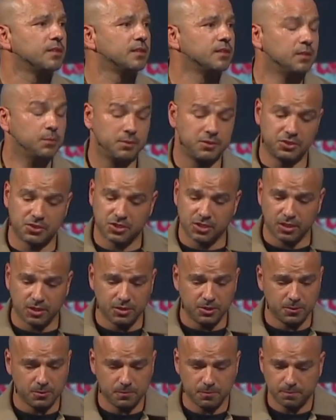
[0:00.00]
Let me just tell
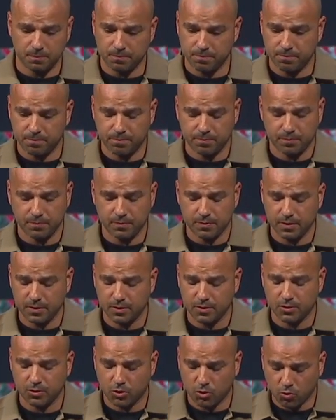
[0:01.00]
you,
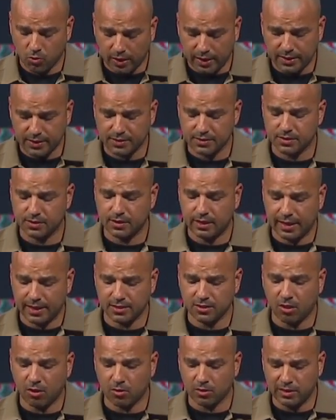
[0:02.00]
Christ has
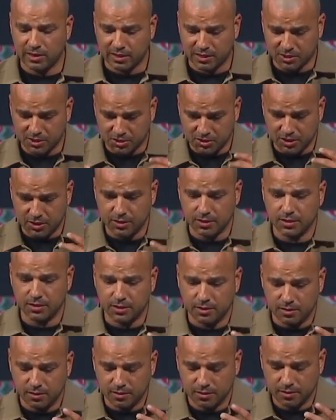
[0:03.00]
already
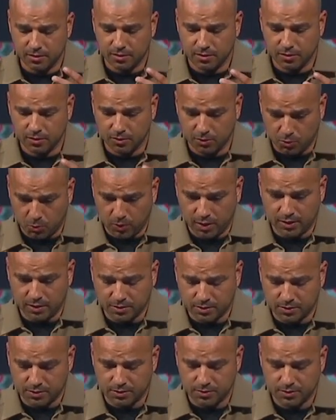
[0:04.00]
extended the
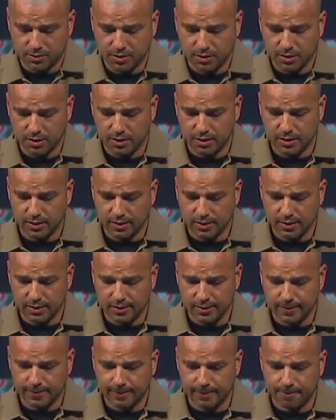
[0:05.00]
grace.
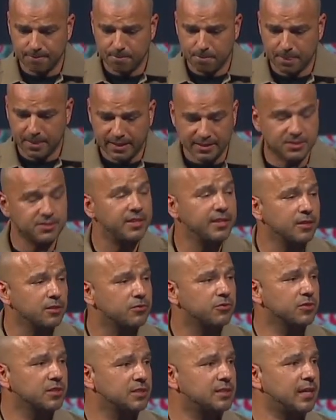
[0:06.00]
It's there
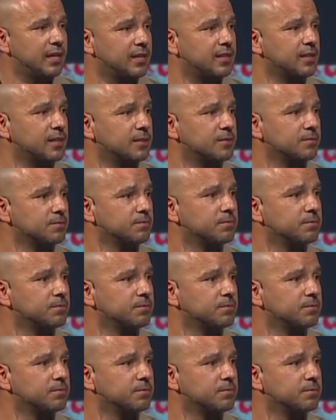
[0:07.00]
for the taking.